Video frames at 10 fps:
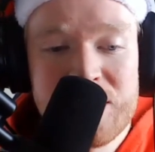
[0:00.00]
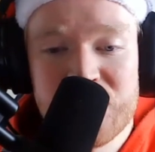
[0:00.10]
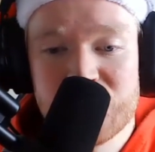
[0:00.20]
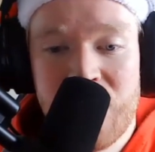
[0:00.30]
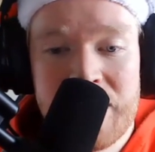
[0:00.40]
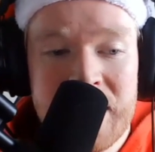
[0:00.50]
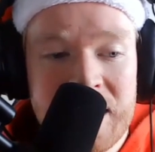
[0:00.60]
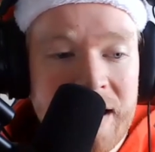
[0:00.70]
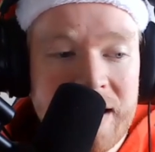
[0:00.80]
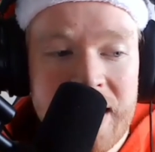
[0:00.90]
Men are
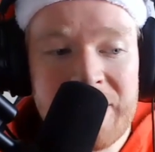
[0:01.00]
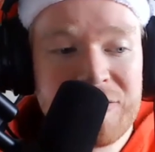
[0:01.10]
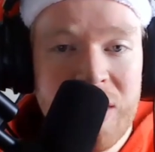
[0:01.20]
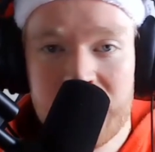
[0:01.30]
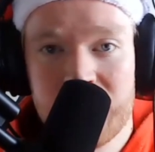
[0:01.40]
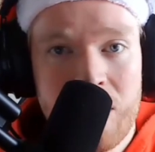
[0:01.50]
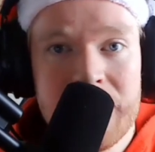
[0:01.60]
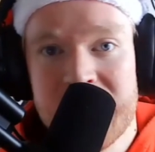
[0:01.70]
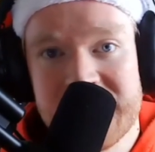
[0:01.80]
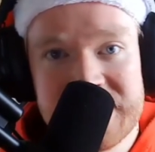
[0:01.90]
swiping like every other
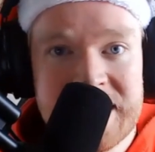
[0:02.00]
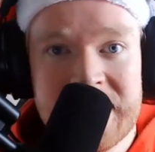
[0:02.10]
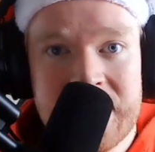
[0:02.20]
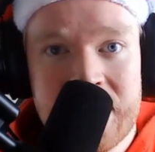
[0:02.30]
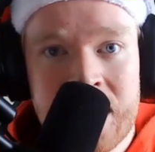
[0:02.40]
woman they see.